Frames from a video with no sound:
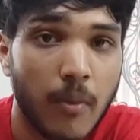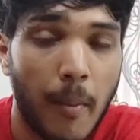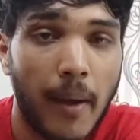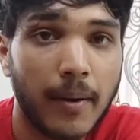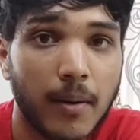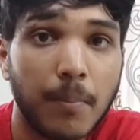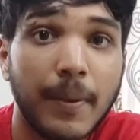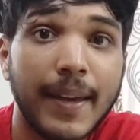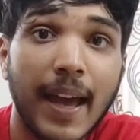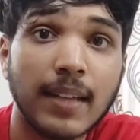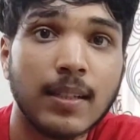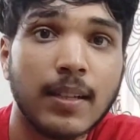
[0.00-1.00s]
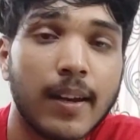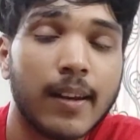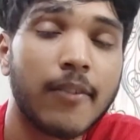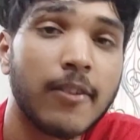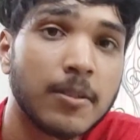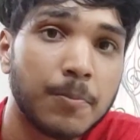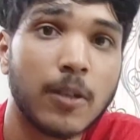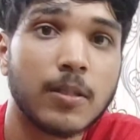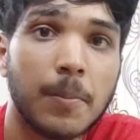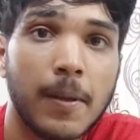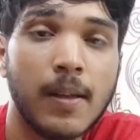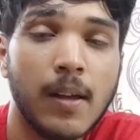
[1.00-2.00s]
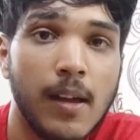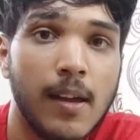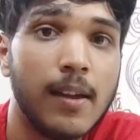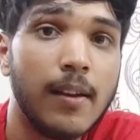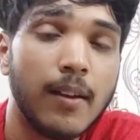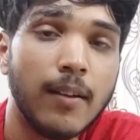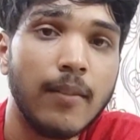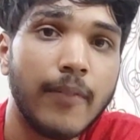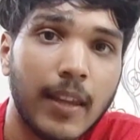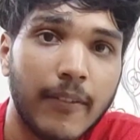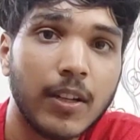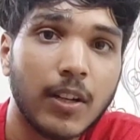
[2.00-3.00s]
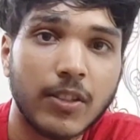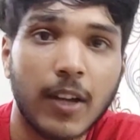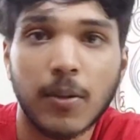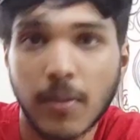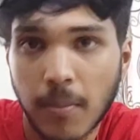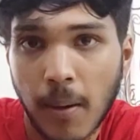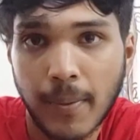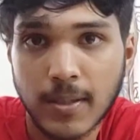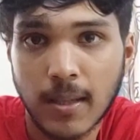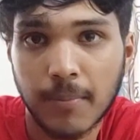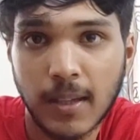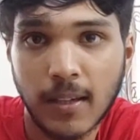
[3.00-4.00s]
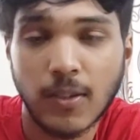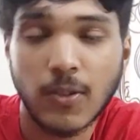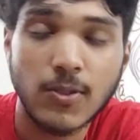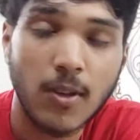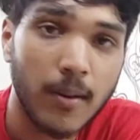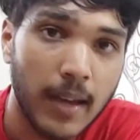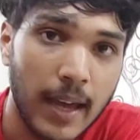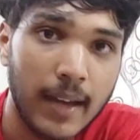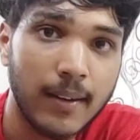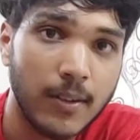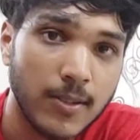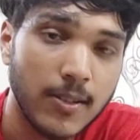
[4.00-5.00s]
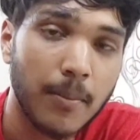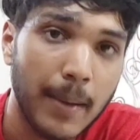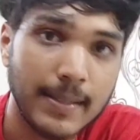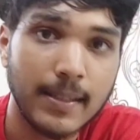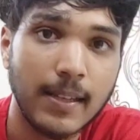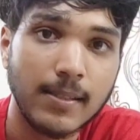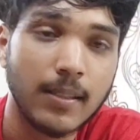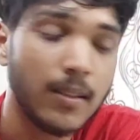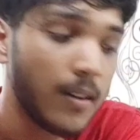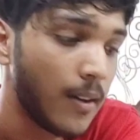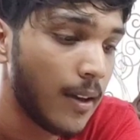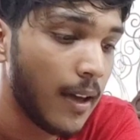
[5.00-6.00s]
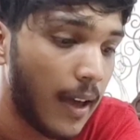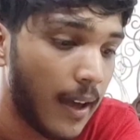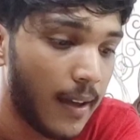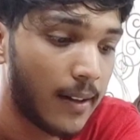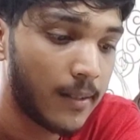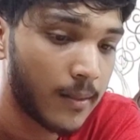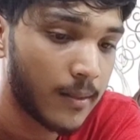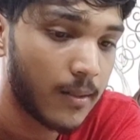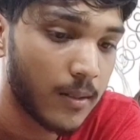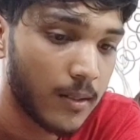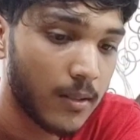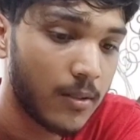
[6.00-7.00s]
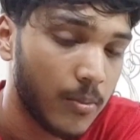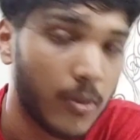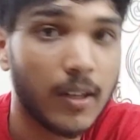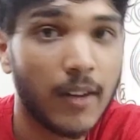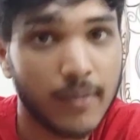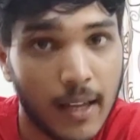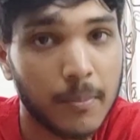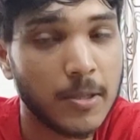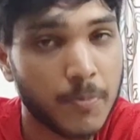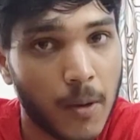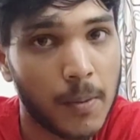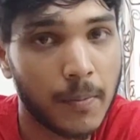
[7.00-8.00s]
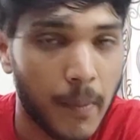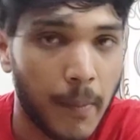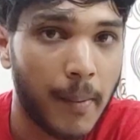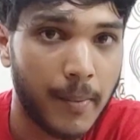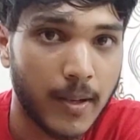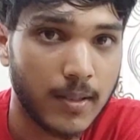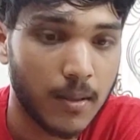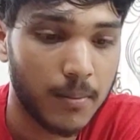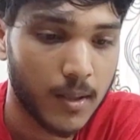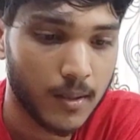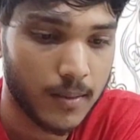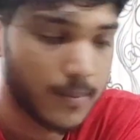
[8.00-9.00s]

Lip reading: a reminder, be as creative as possible. Whenever you're trying to remember something, use your head, use your imagination, and you won't have that much problem remembering something.